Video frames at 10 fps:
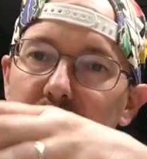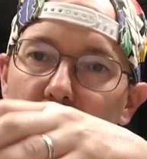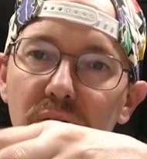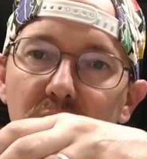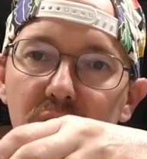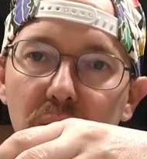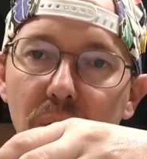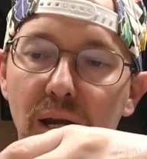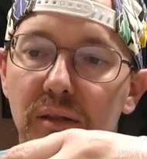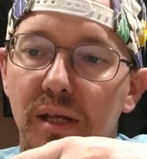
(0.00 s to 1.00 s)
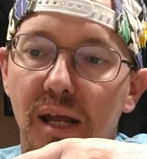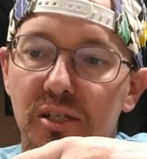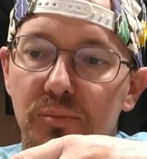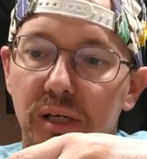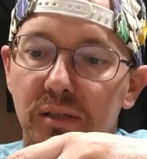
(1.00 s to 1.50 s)
The only thing that's a pain in the
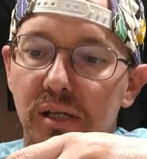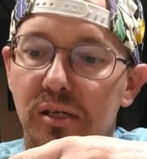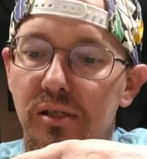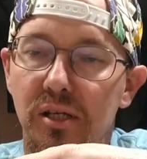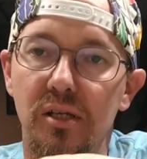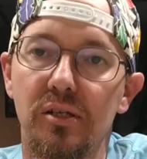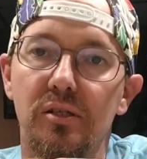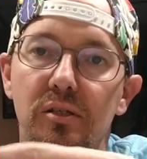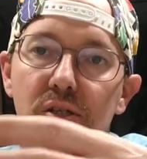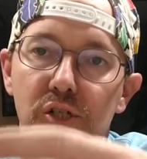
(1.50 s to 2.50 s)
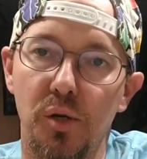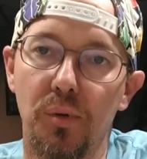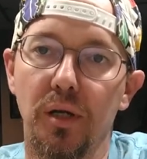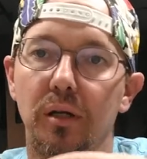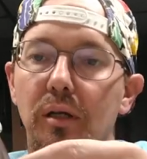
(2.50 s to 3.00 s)
ass about these is the
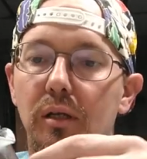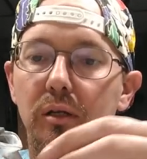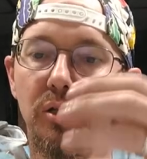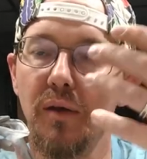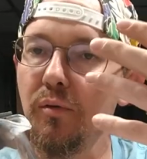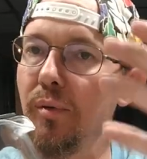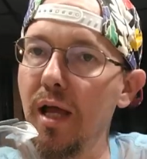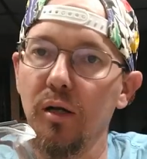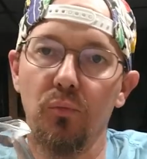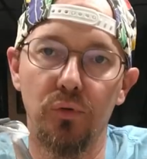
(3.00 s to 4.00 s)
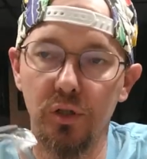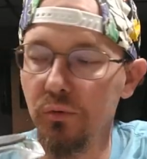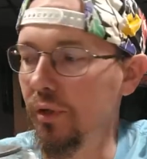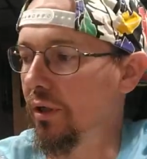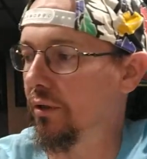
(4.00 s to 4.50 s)
shipping. You have to pack them
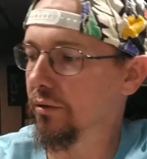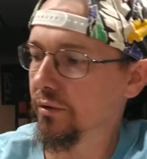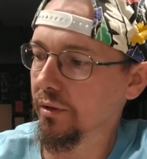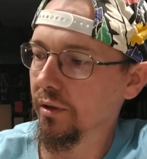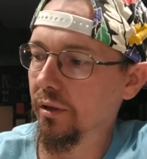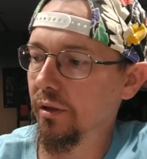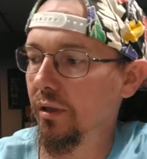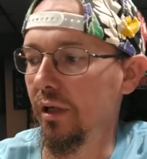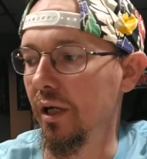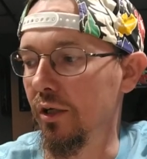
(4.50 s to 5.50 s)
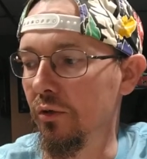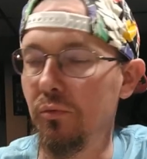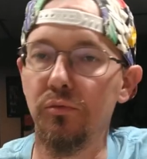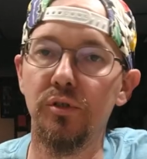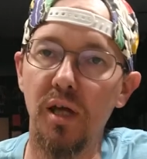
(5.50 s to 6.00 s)
really well, and you
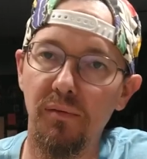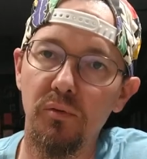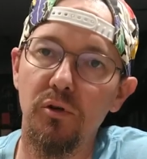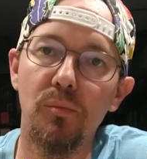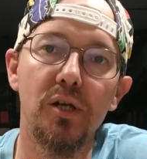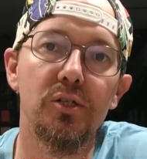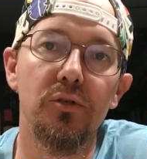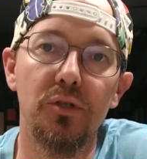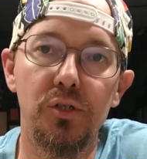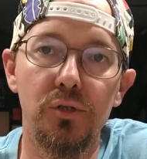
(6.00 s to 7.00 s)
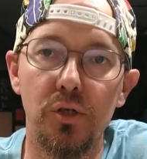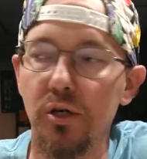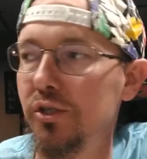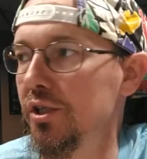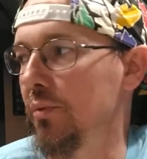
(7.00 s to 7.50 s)
definitely want to make sure that you
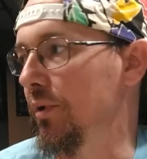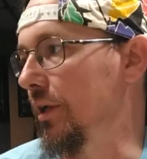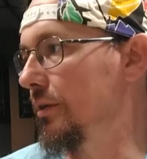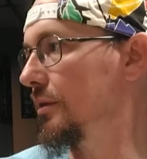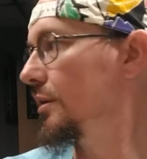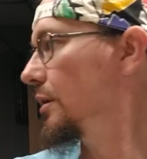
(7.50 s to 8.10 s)
charge shipping.